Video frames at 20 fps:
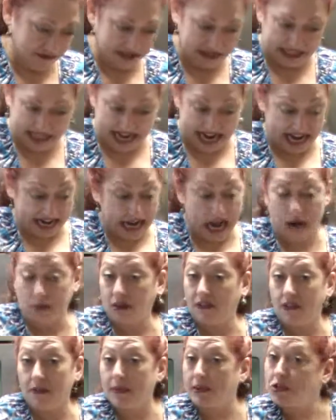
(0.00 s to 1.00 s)
like
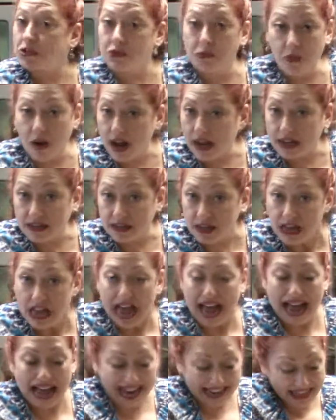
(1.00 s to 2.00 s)
however much you want.
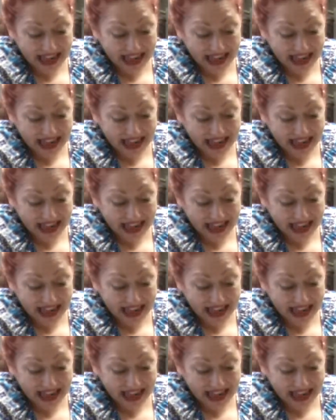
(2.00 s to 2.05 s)
I